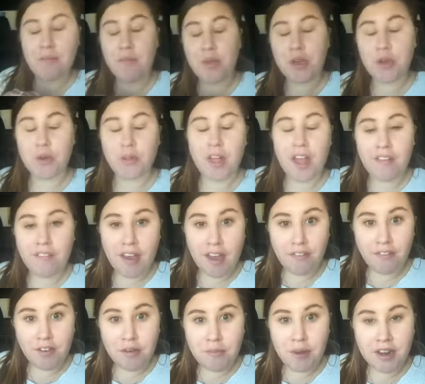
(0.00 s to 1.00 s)
We go live
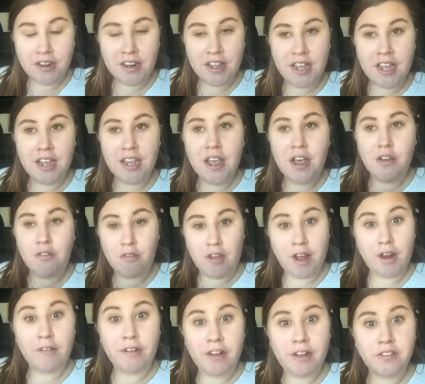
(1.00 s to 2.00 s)
every Monday right
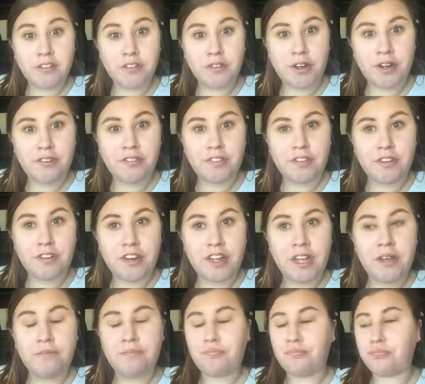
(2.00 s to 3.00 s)
around
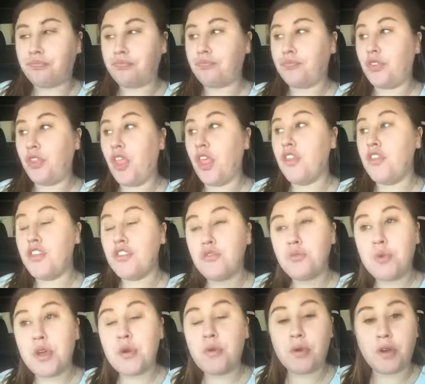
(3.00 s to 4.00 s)
12:30. This
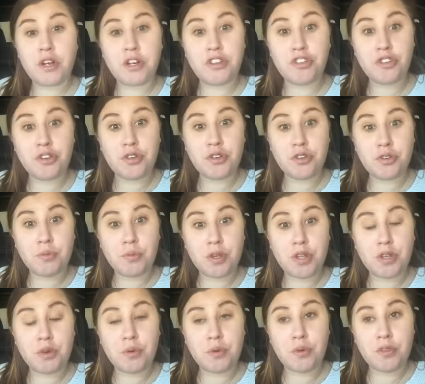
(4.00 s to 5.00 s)
week we're going to show you some really
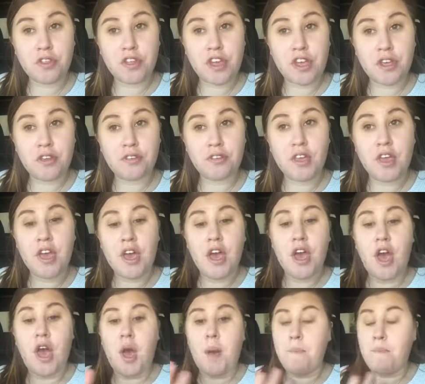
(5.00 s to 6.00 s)
cool things
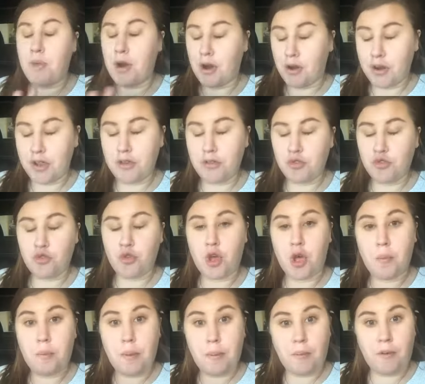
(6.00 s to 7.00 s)
per usual,
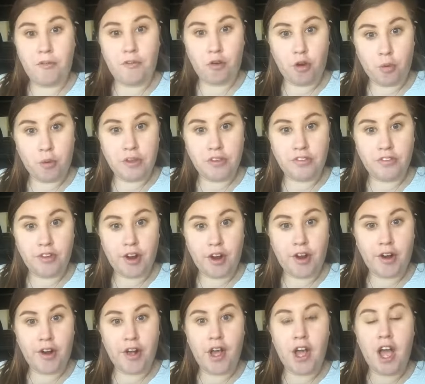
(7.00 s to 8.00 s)
but before we start,
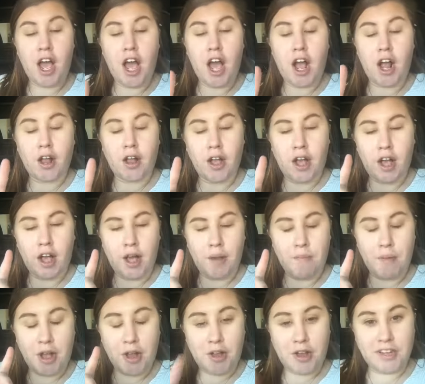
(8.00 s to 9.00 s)

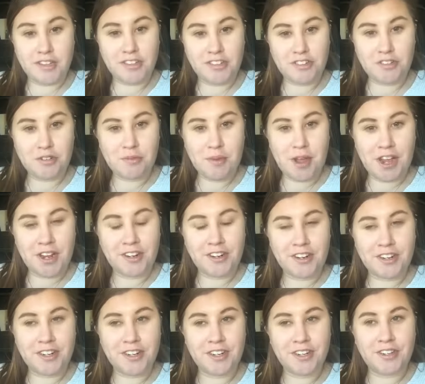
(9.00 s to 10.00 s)
a constant
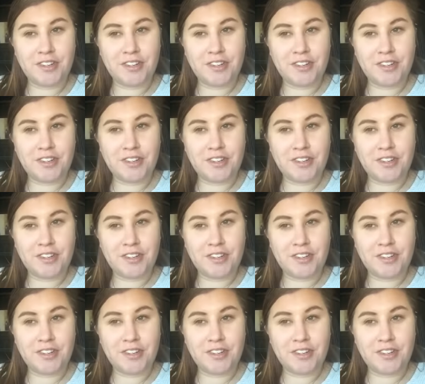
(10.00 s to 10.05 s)
reminder,